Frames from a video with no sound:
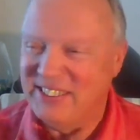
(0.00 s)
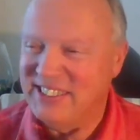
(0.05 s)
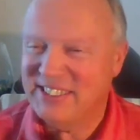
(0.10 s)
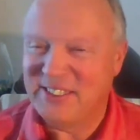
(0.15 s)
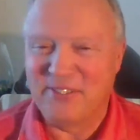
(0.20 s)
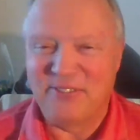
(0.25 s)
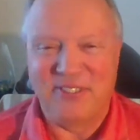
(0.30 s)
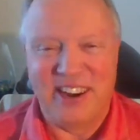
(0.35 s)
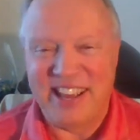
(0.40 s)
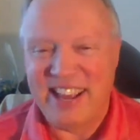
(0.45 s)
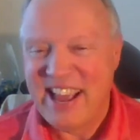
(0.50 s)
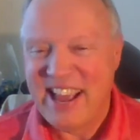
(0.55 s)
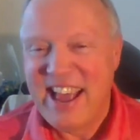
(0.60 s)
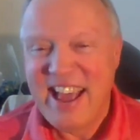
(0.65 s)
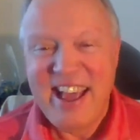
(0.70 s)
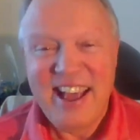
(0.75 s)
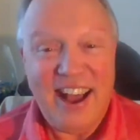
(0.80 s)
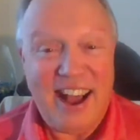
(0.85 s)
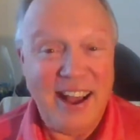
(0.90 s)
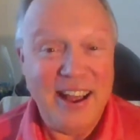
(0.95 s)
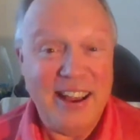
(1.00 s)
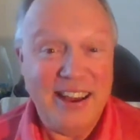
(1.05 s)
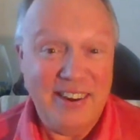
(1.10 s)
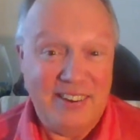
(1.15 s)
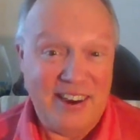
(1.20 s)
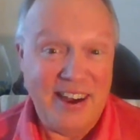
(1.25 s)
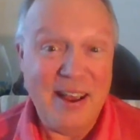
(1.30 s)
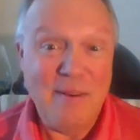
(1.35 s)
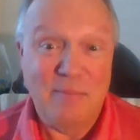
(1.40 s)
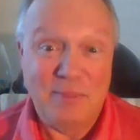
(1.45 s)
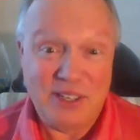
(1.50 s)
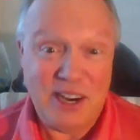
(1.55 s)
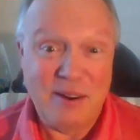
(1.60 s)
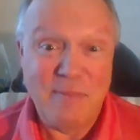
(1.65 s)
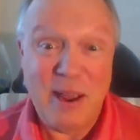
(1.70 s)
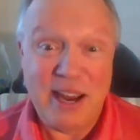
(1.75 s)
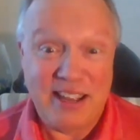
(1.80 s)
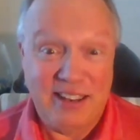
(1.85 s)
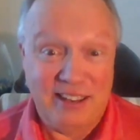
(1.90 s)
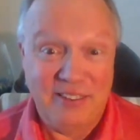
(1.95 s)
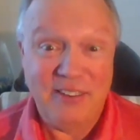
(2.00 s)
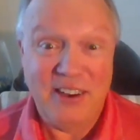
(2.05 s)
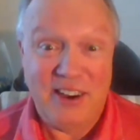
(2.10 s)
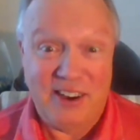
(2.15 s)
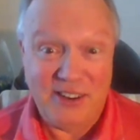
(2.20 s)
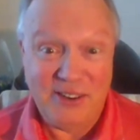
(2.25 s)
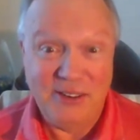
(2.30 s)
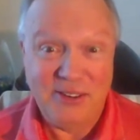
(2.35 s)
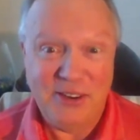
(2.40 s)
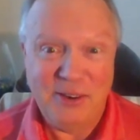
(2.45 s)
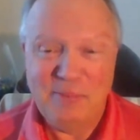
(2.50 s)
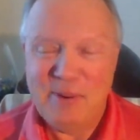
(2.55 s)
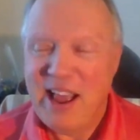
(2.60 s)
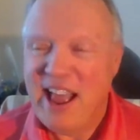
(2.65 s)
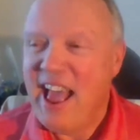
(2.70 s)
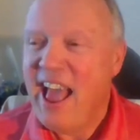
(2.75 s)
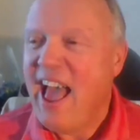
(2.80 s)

It's so funny. Uh, here I am trying to make a living on YouTube,